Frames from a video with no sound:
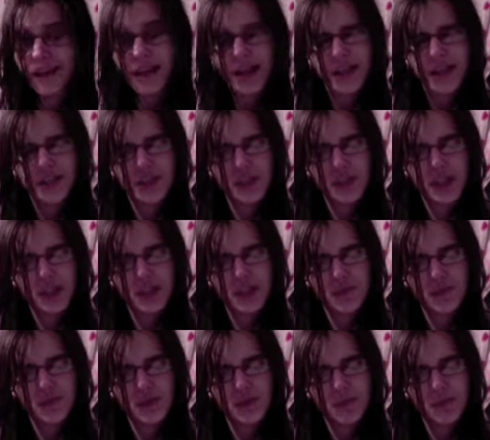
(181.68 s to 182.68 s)
I changed
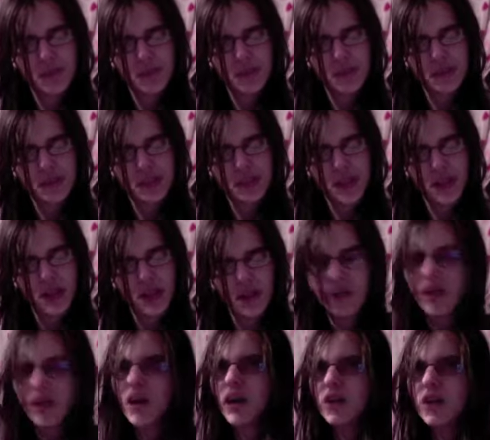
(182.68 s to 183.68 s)
what I'm going to say.
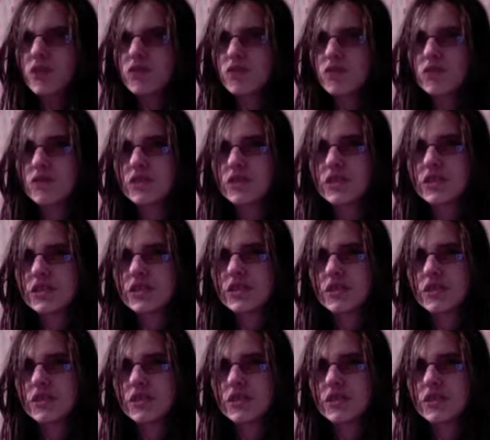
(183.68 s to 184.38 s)
It's